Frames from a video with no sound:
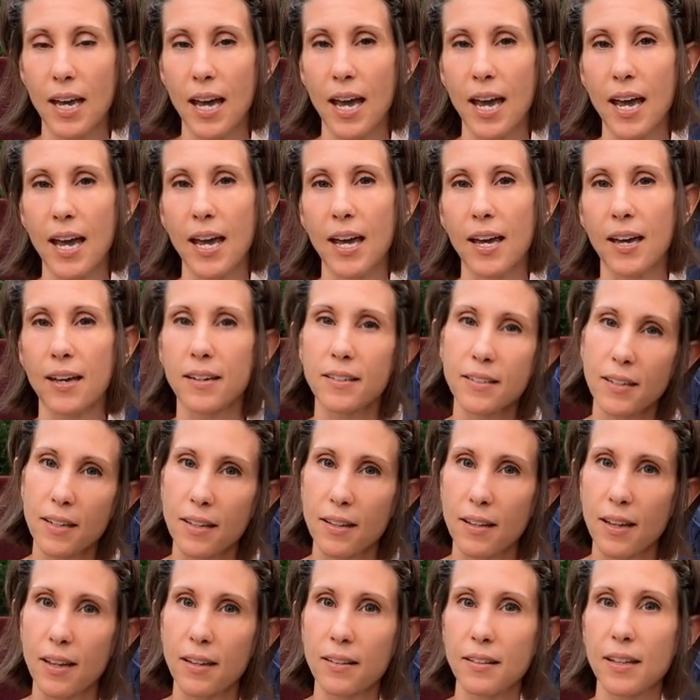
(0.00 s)
and
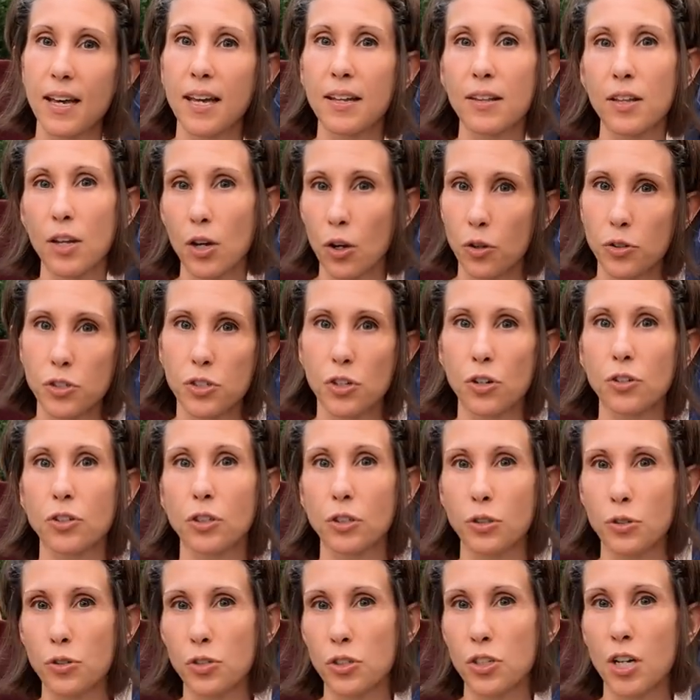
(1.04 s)
then they'll start
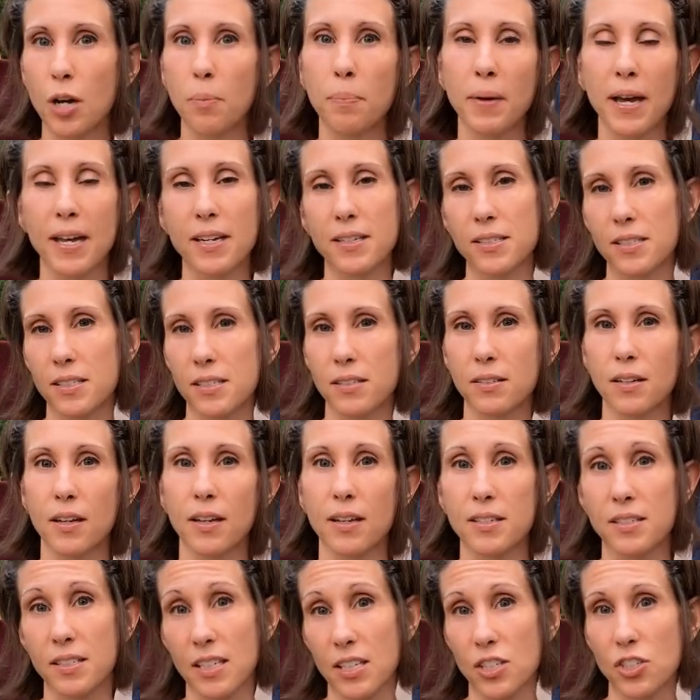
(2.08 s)
to loosen up
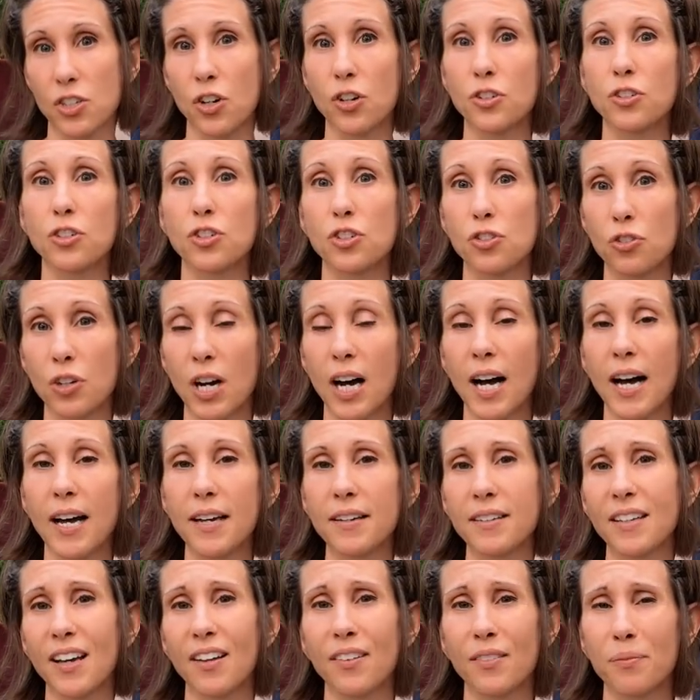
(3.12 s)
as they start to
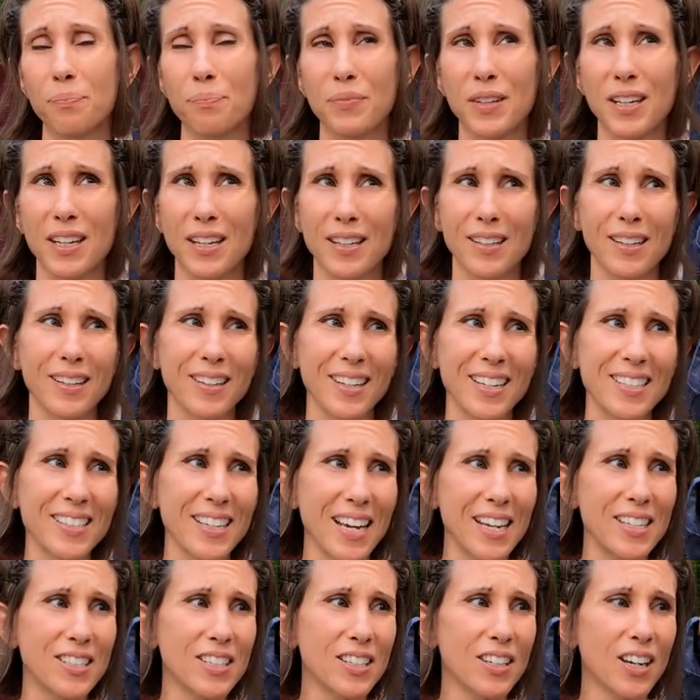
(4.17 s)
dry. Now, they
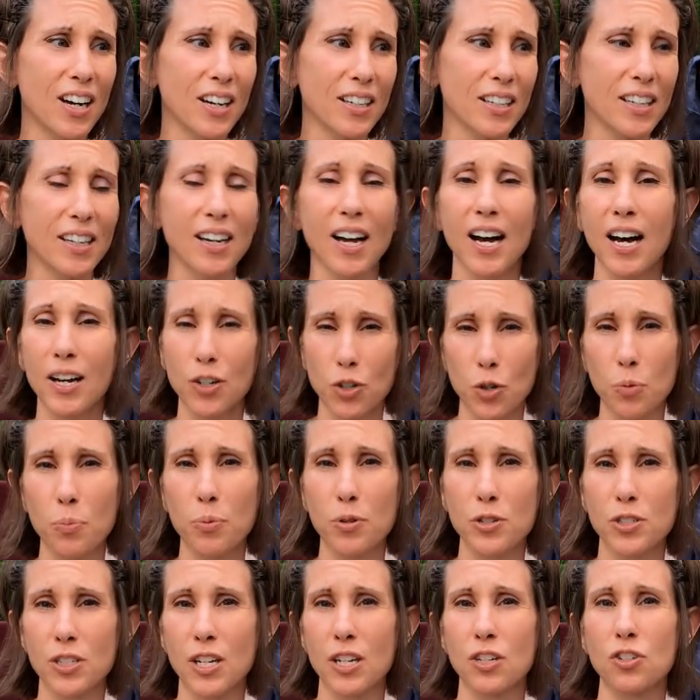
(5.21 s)
tend to not get
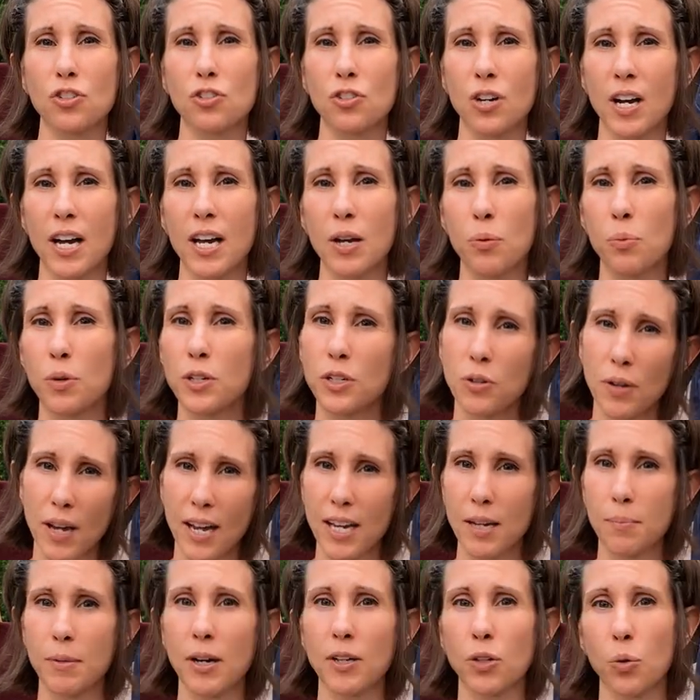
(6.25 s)
100% dry when you
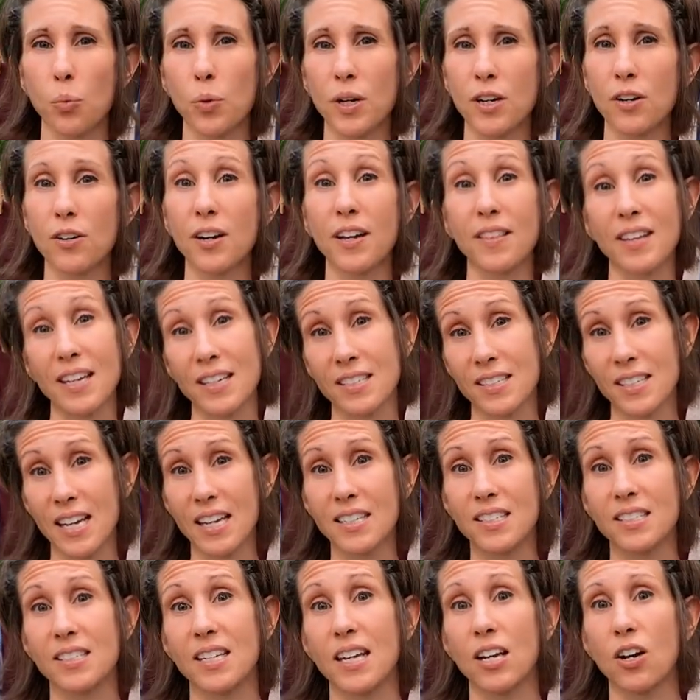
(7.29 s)
hang them out in the winter, and they
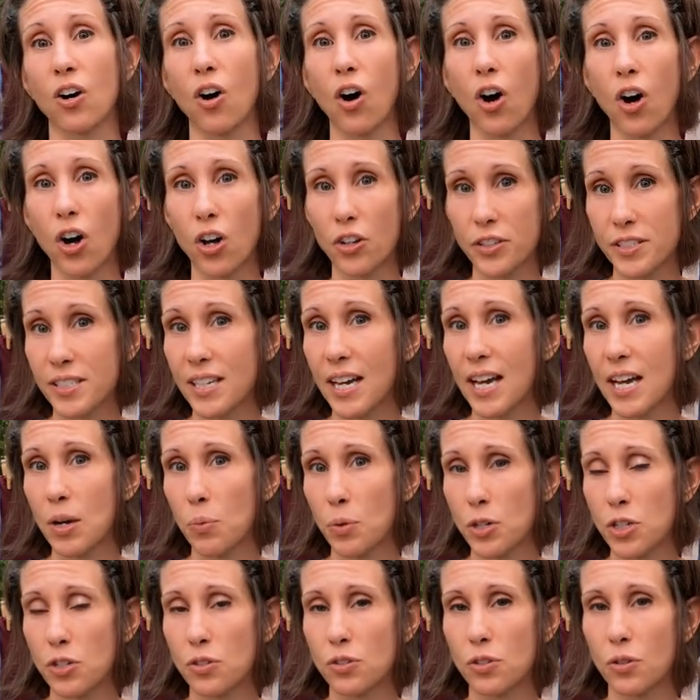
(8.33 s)
tend to take all day
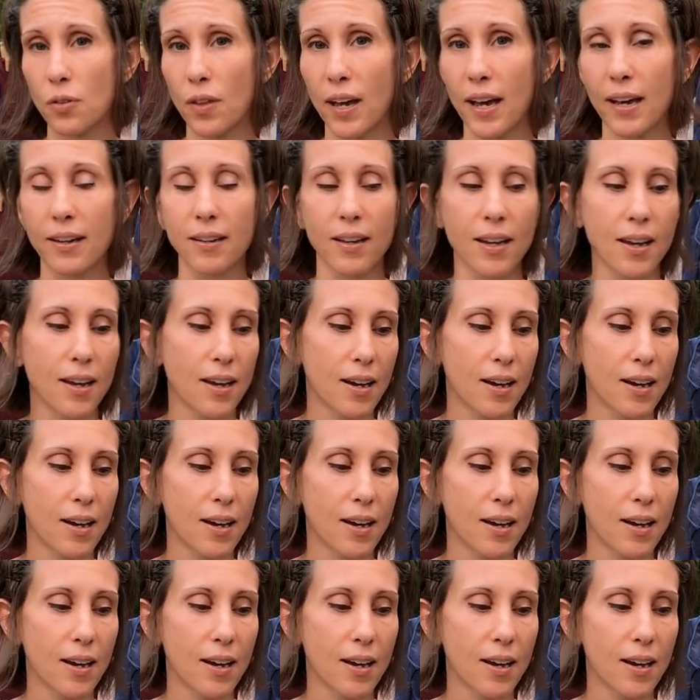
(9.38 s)
when you do that.